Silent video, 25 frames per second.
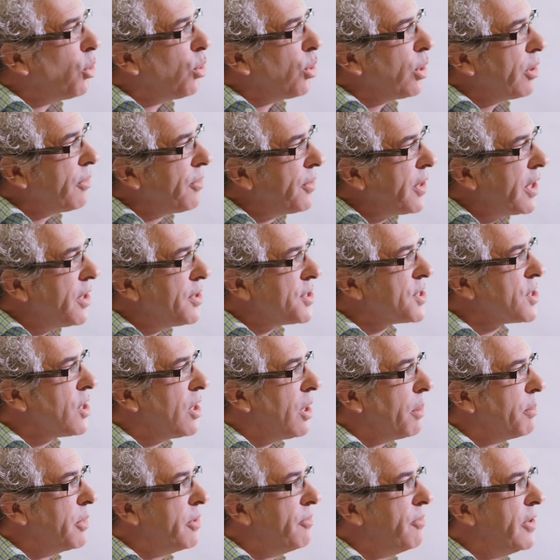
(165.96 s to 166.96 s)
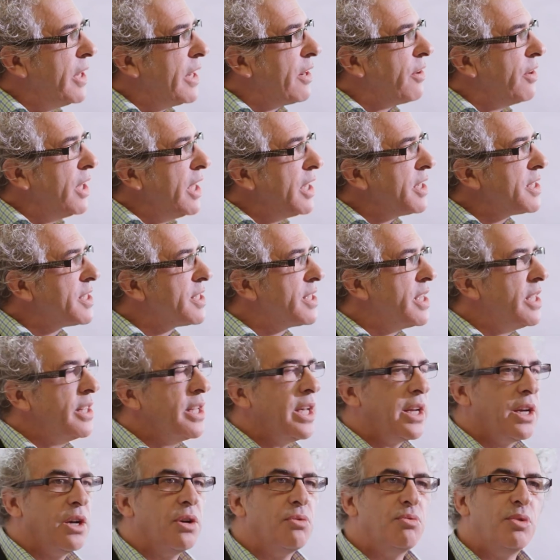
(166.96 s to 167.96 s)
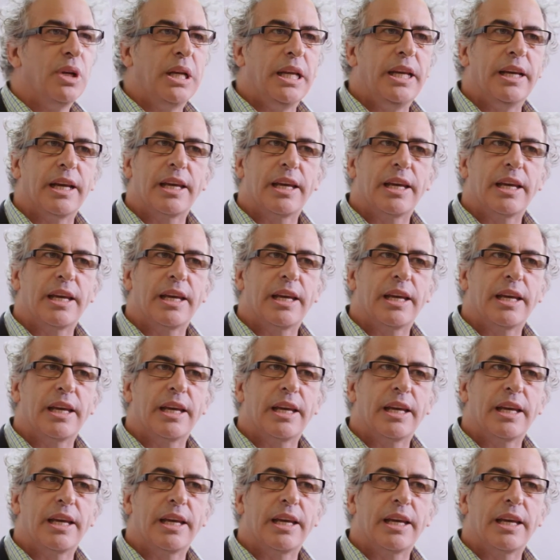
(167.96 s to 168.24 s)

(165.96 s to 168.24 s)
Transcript: all of those common variants, then they don't really